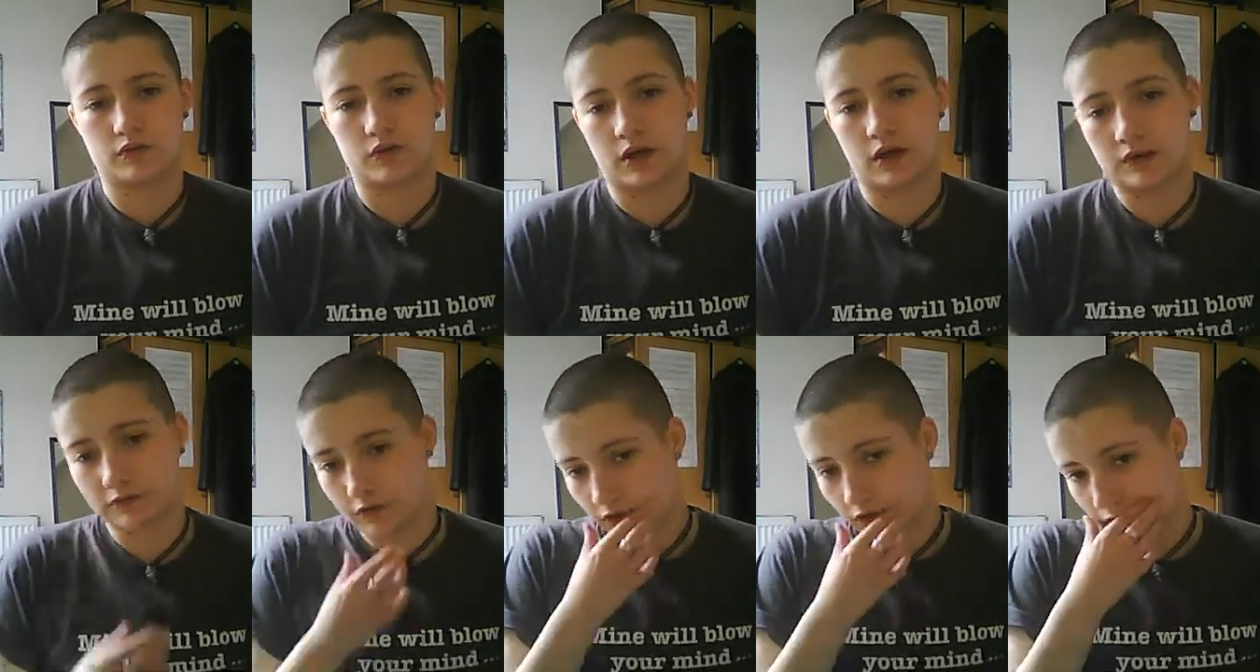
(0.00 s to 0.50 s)

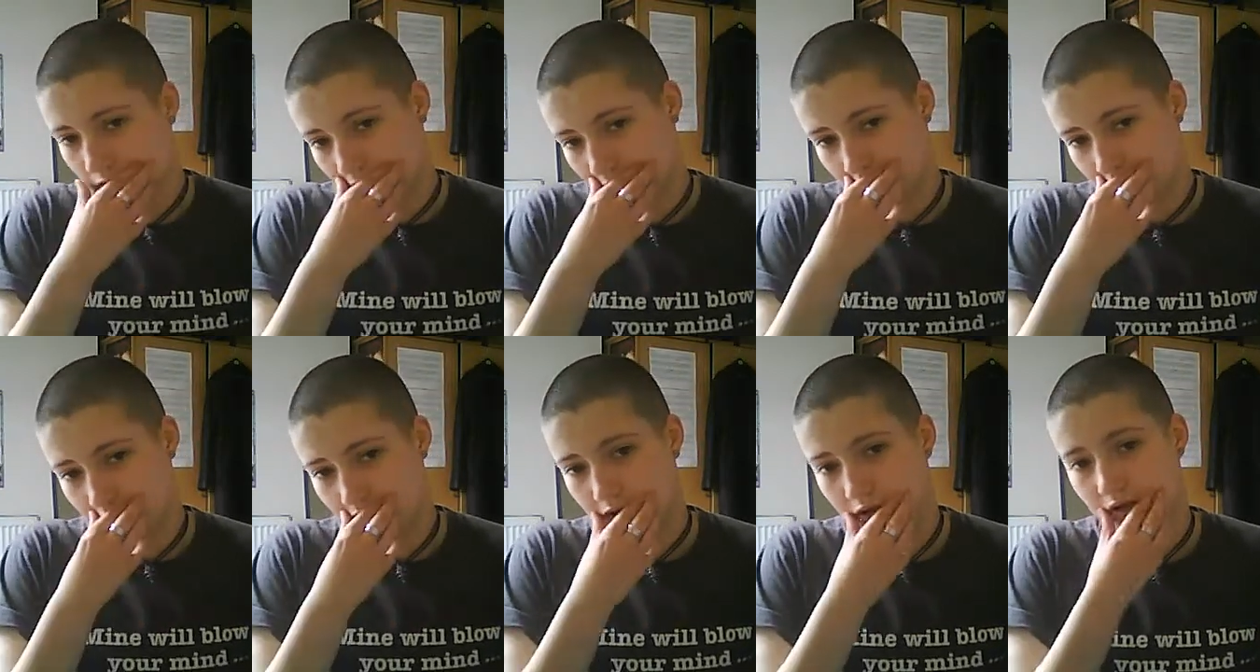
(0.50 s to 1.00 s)
I've got
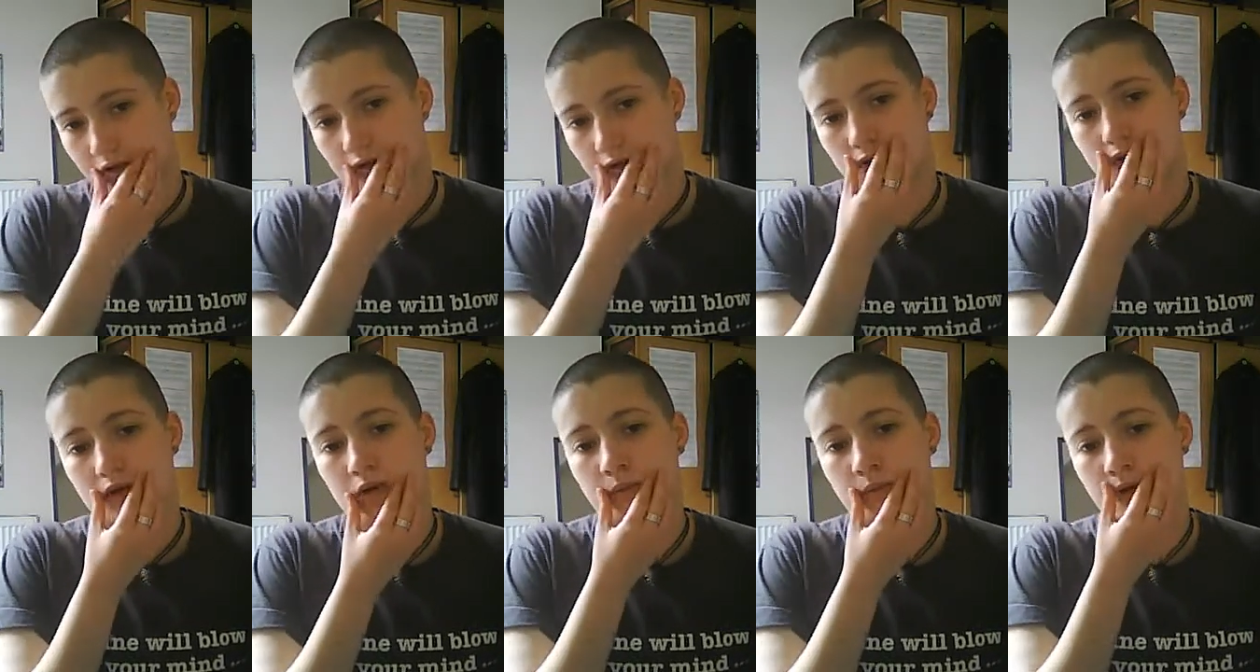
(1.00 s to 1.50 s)
like
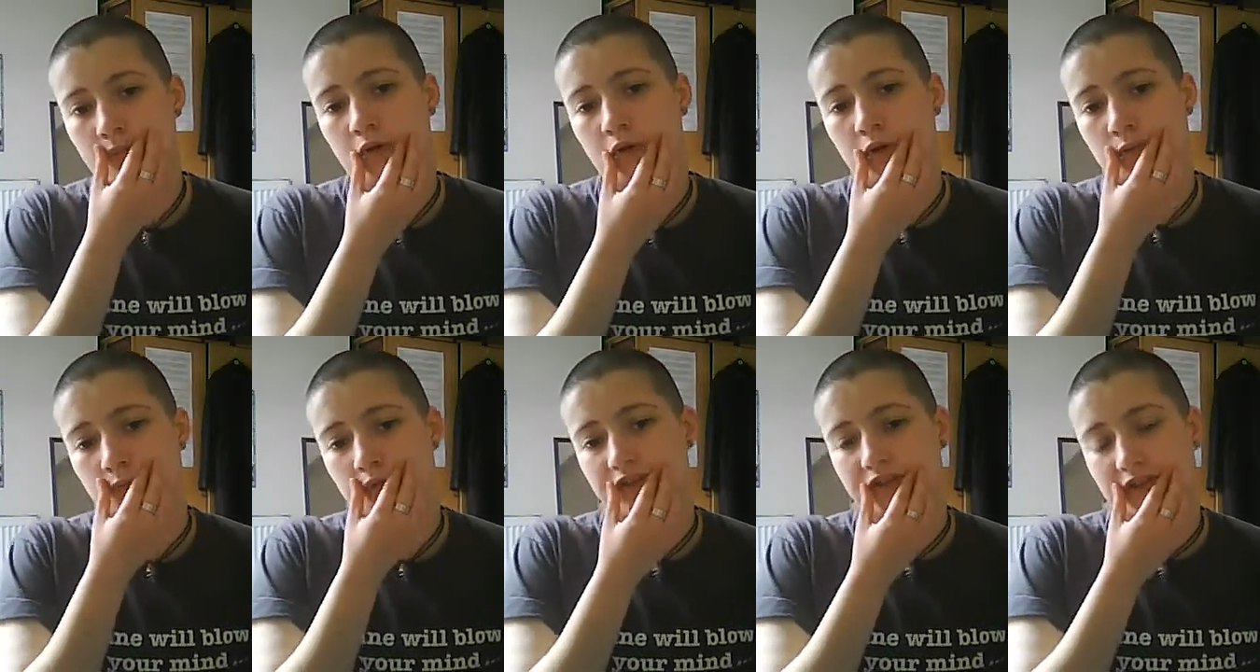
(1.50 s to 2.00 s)
a bit
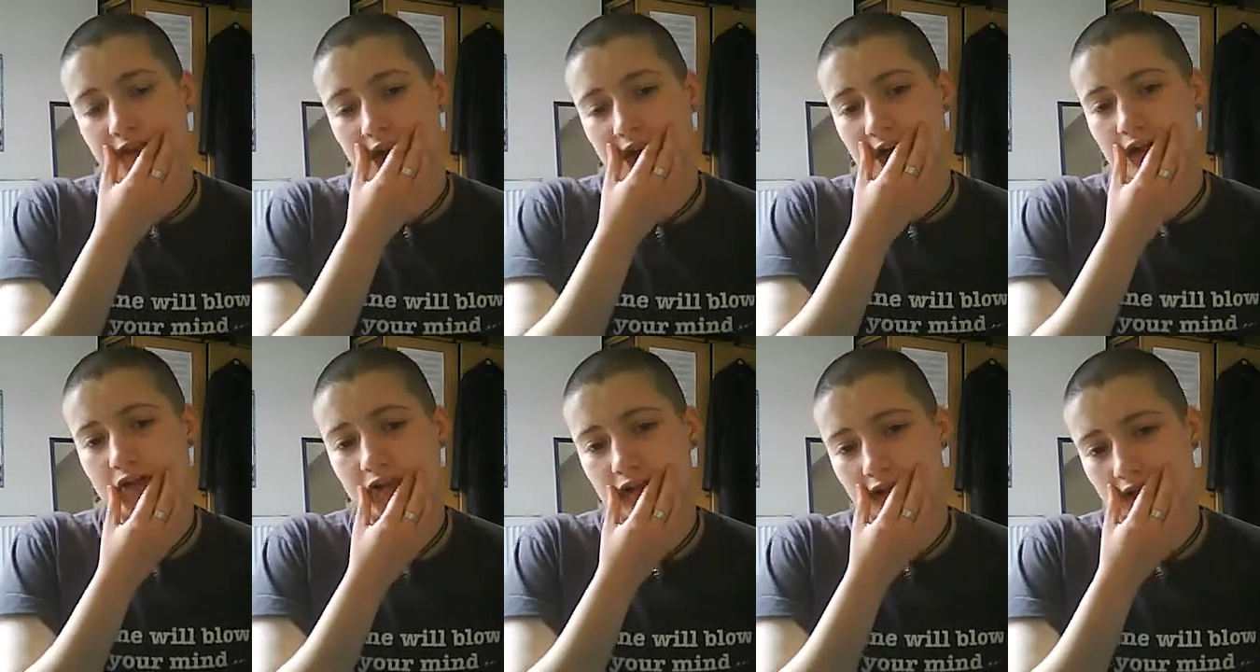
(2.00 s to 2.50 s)
more
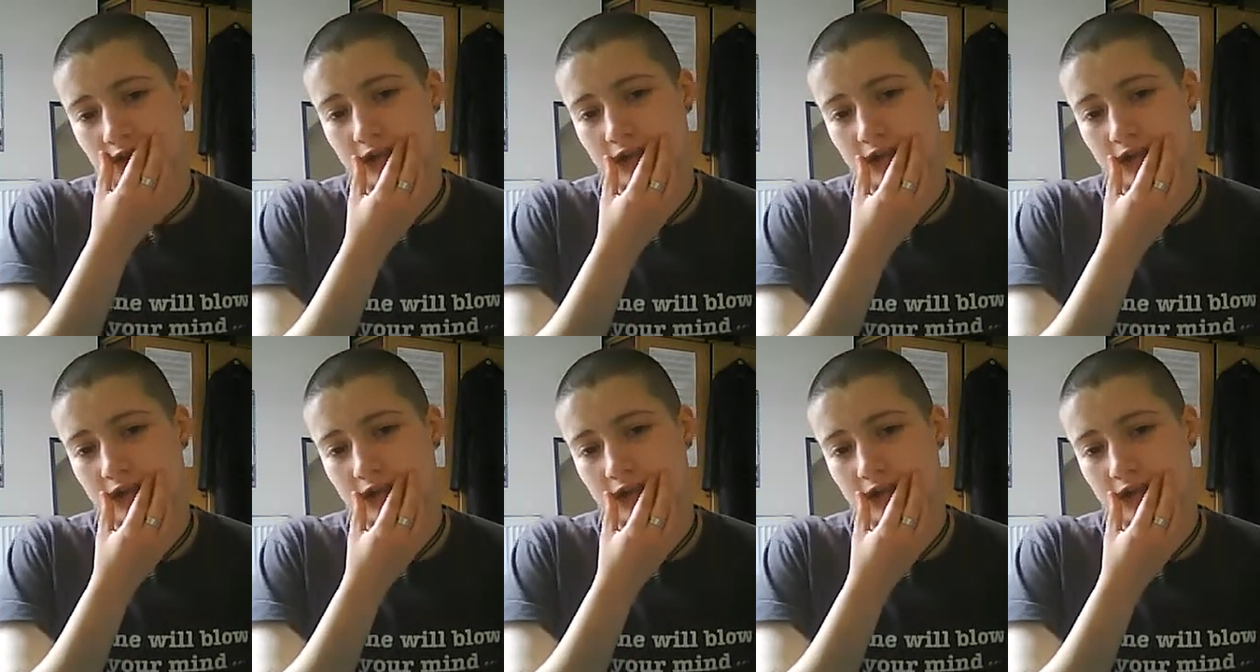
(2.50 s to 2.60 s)
mustache,